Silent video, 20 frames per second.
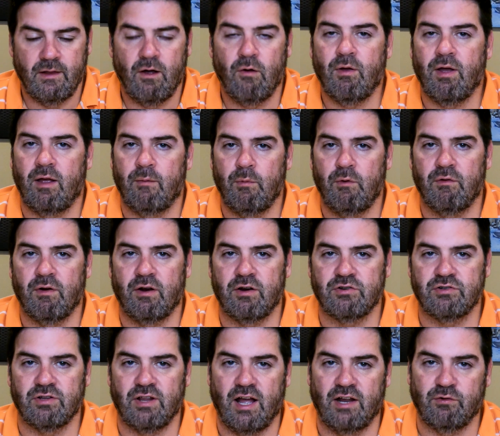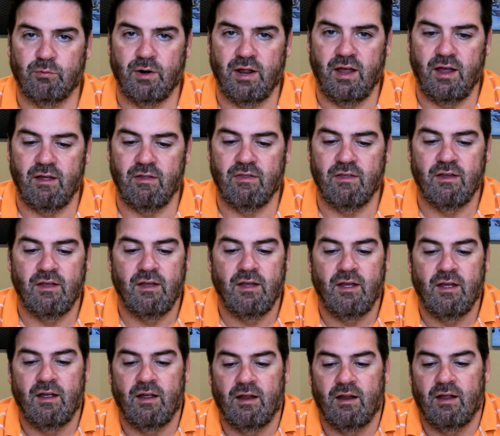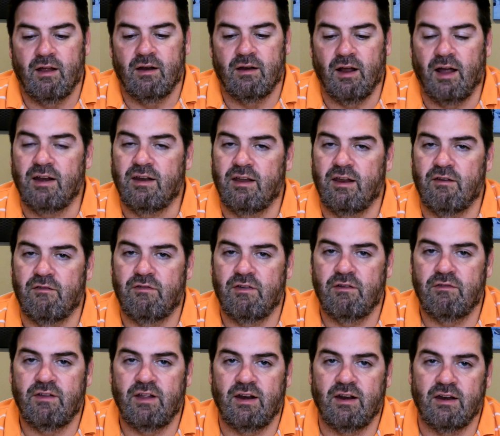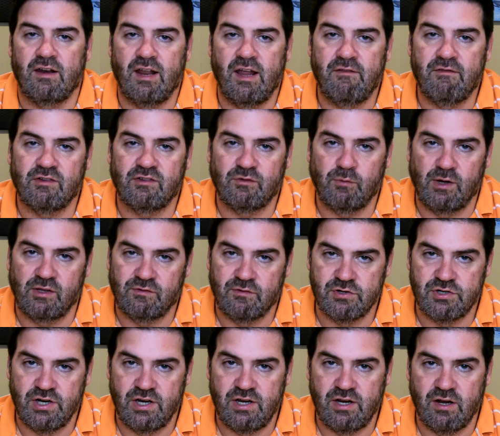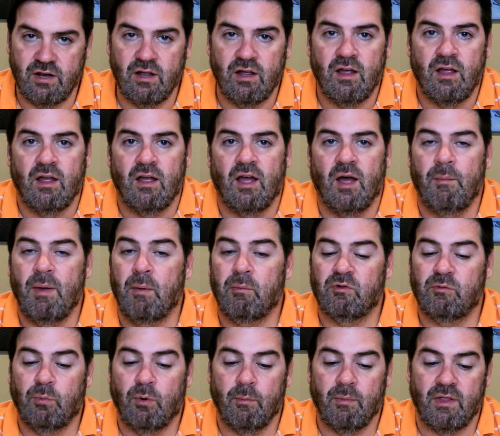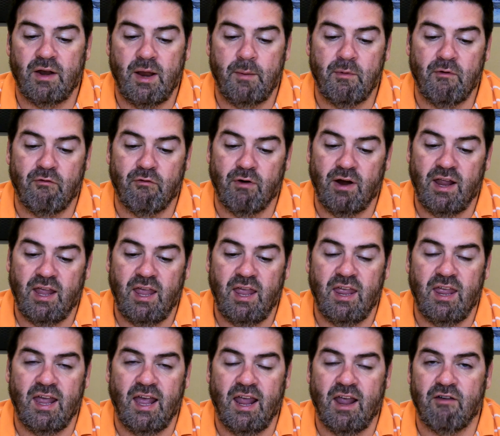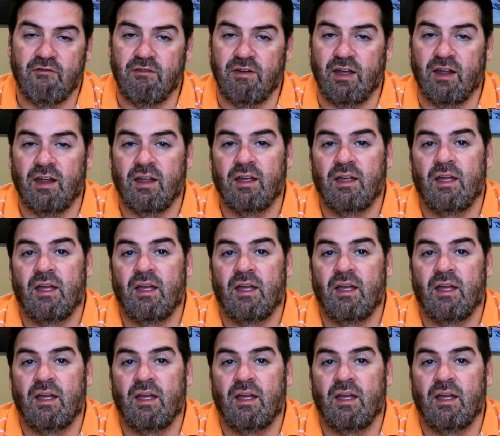Okay, moving on to July 28th. 1915 in Davis, West Virginia, a man was born by the name of Frankie Yankovic,